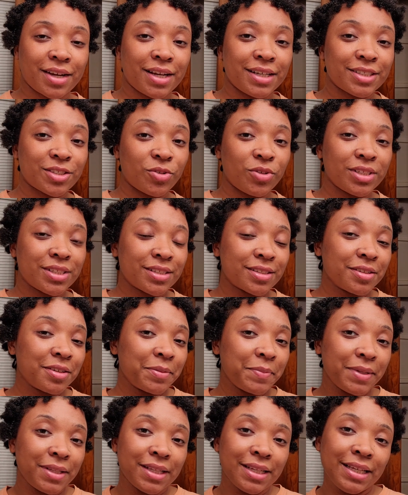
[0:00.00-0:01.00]
right, so this is going to
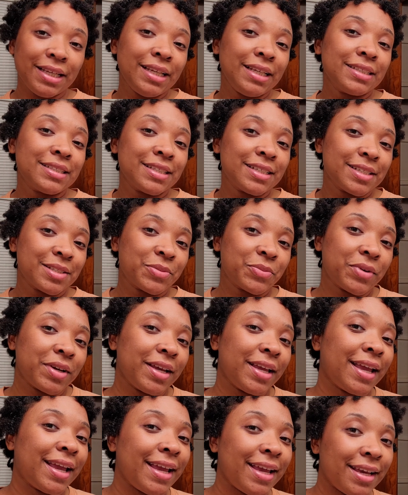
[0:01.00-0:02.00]
be the easiest
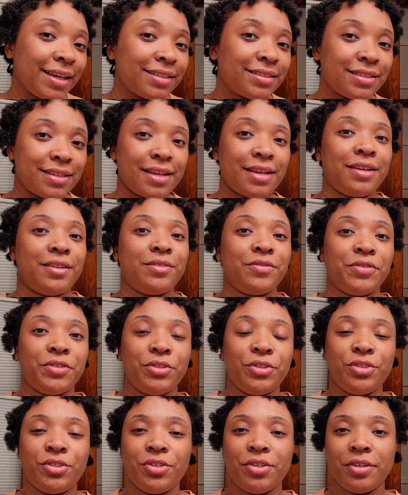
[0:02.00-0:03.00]
way, hands down, for you
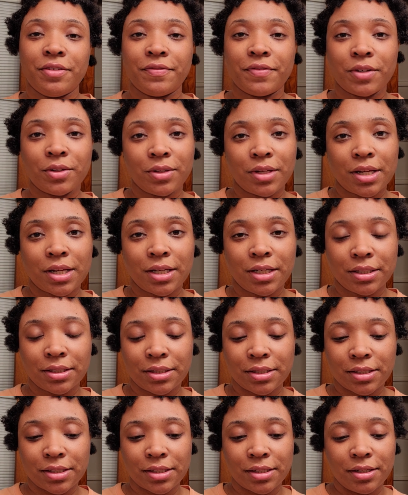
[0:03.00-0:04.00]
to do your faux locks.
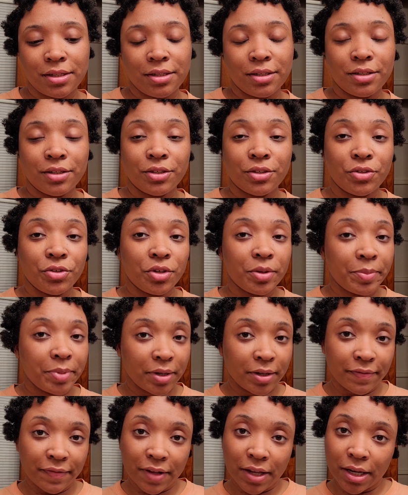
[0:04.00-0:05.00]
You do your
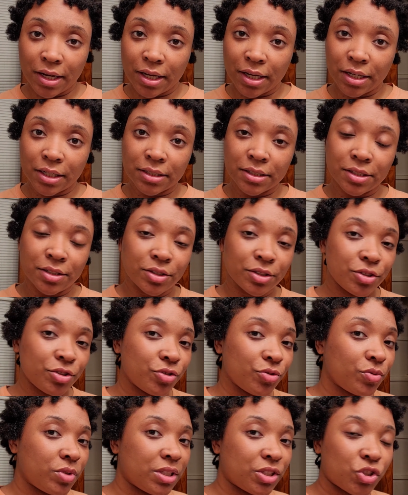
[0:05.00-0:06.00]
butterfly locks, you can do
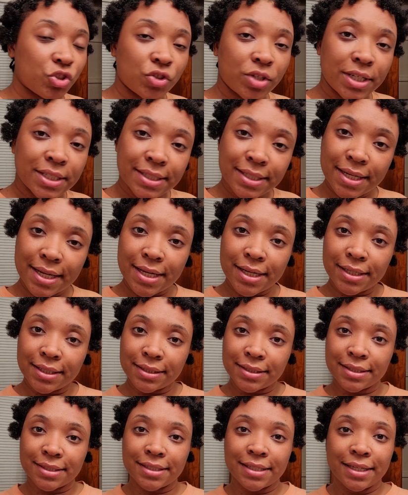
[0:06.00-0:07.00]
distress
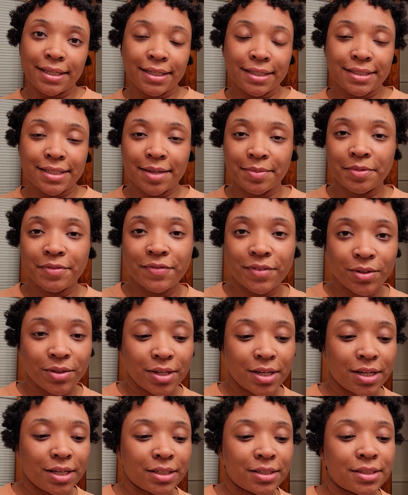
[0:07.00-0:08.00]
locks, any type of faux
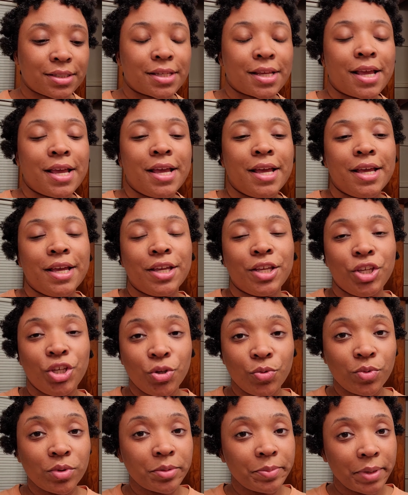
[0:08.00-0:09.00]
locks.
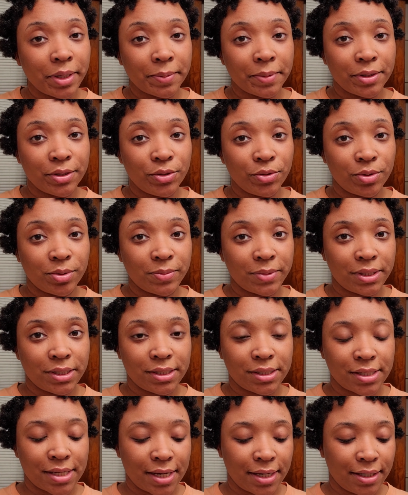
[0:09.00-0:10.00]
You will be able to do them with
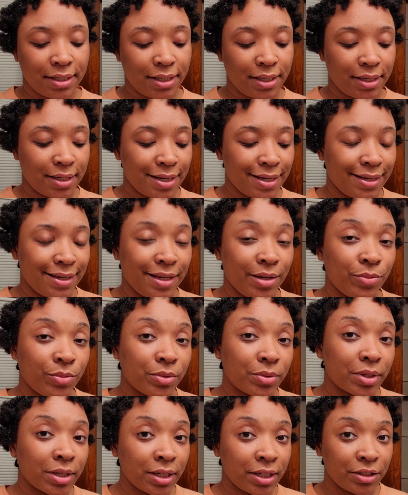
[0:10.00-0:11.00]
this technique, and it will
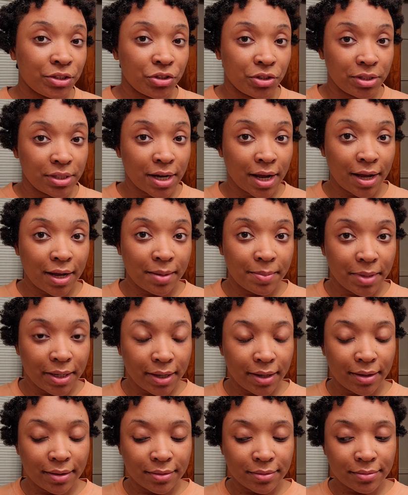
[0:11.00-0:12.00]
cut your time
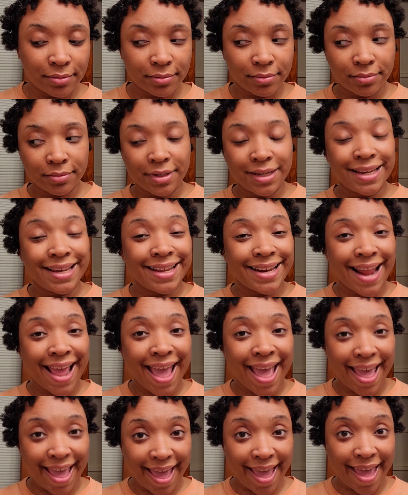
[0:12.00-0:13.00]
down in
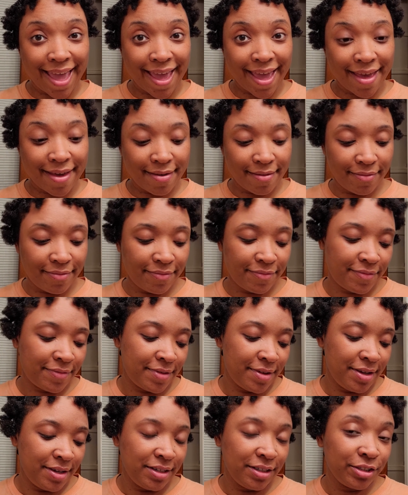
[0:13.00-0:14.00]
half.
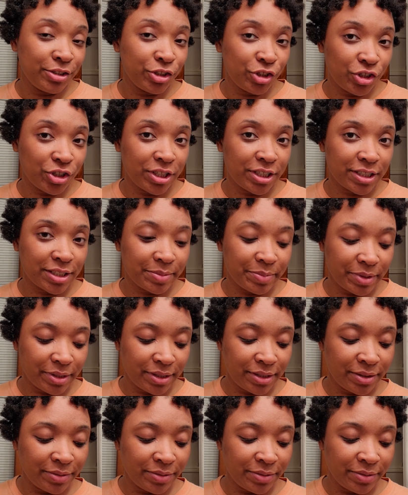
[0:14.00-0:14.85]
Trust me.